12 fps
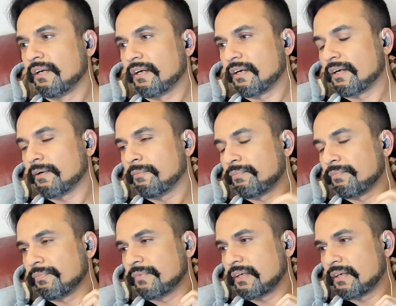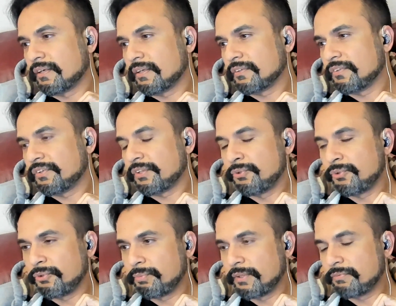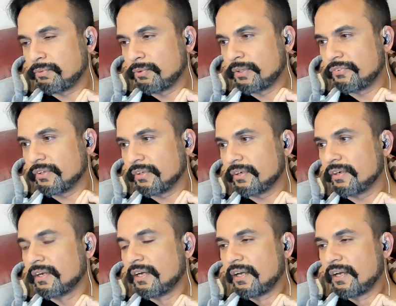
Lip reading: Is a YouTube influencer,